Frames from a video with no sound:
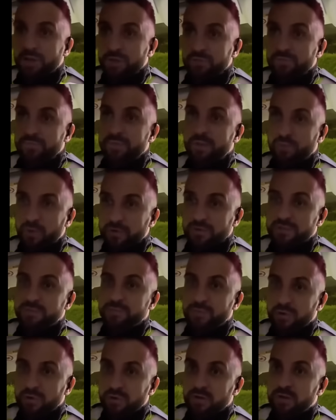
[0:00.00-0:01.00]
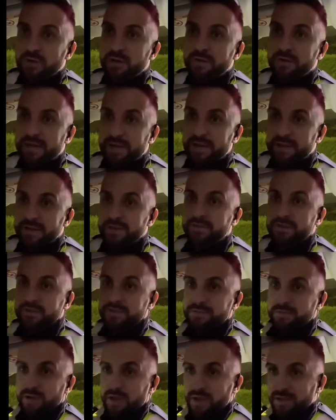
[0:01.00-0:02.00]
over me once more. Okay, no,
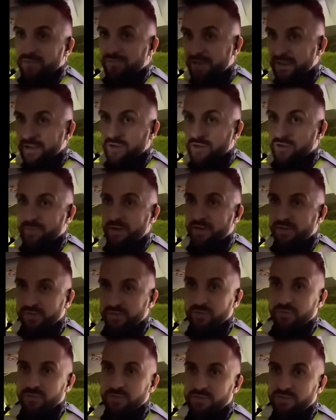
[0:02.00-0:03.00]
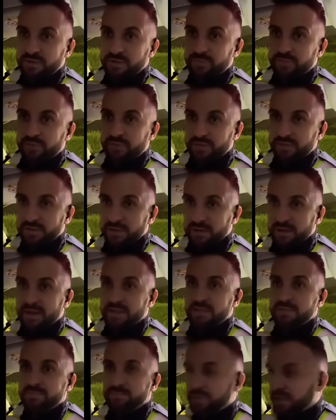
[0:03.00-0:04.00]
this, a vehicle matching your description
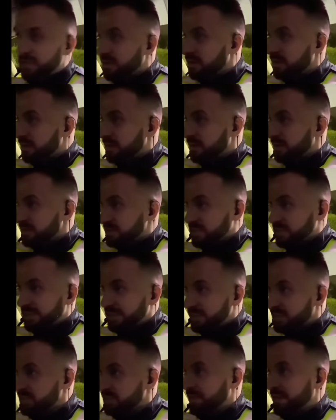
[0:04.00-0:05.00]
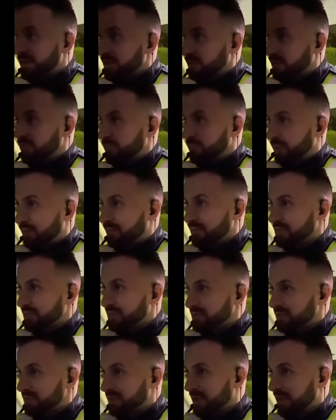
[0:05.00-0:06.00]
has been seen to make off from
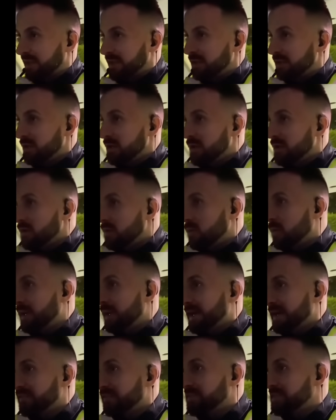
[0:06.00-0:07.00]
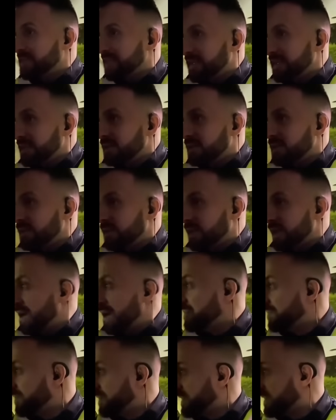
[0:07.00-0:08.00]
officers. Okay, yeah, we have seen
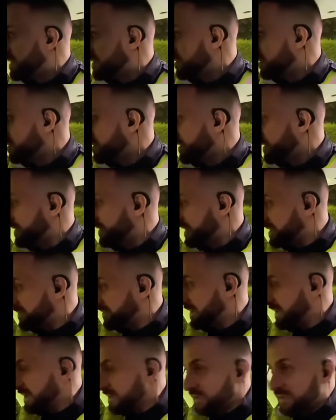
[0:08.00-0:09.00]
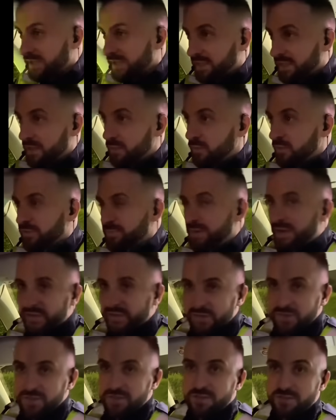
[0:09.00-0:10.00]
a vehicle, this vehicle here, which
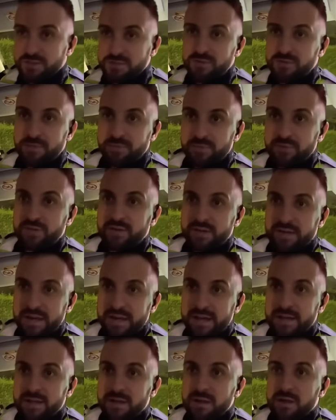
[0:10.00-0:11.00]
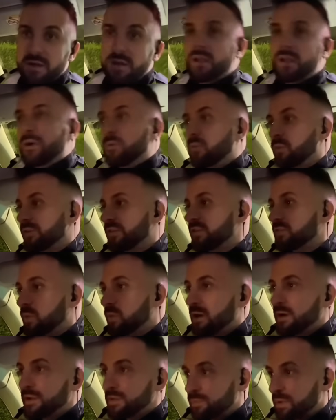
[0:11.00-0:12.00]
matches the description. Okay, mm. which is
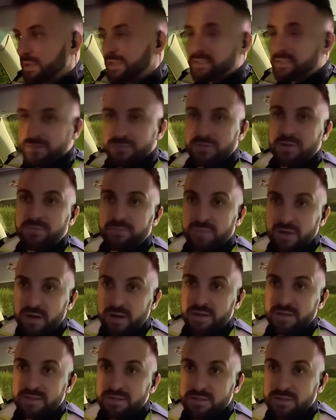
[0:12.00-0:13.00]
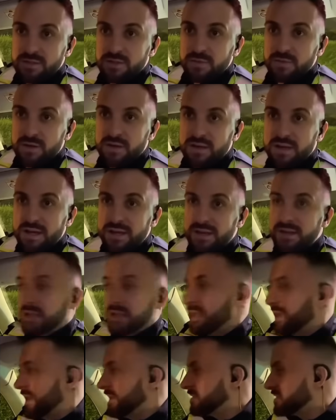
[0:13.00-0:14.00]
why police have come behind mm. you. Okay,
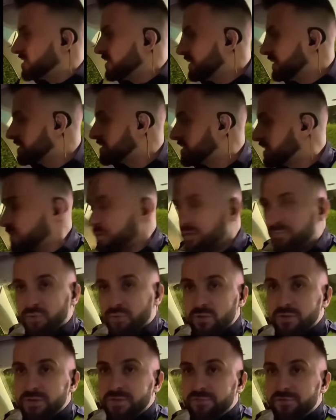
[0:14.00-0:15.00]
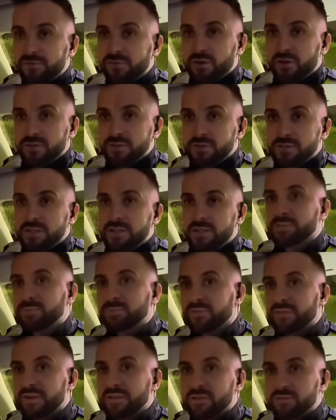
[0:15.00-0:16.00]
yeah, in yeah. doing so, we've pulled in front to
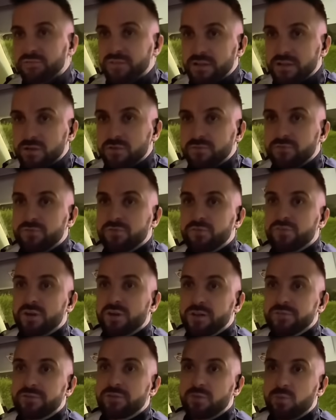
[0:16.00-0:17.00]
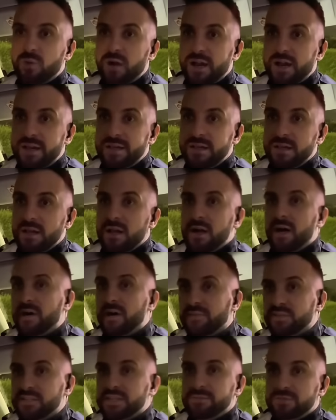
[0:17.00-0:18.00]
prevent the vehicle yeah. from driving away. Yeah.
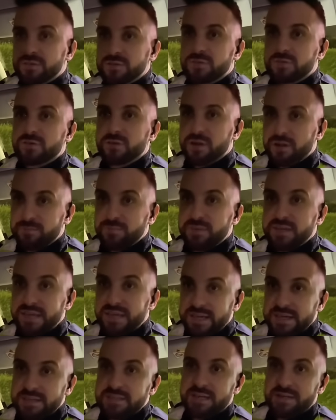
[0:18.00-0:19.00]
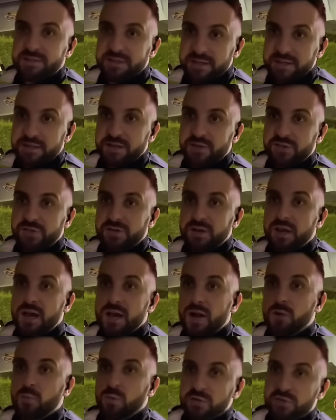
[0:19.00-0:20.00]
I've attempted to grab the keys out of the ignition,
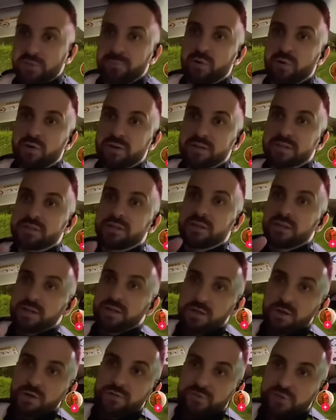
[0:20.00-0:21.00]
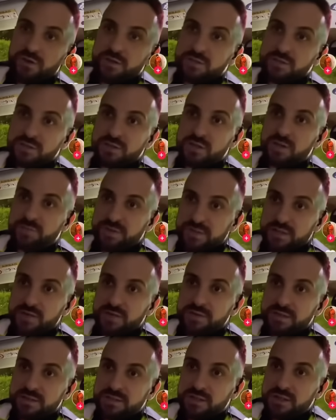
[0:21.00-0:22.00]
and at which point you have tried to stop me
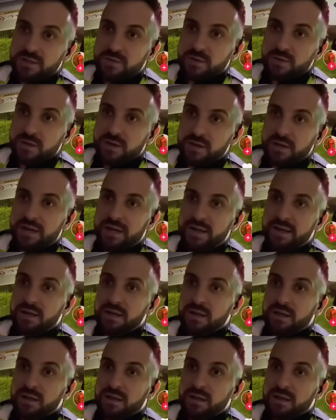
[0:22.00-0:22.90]
doing so. No, okay.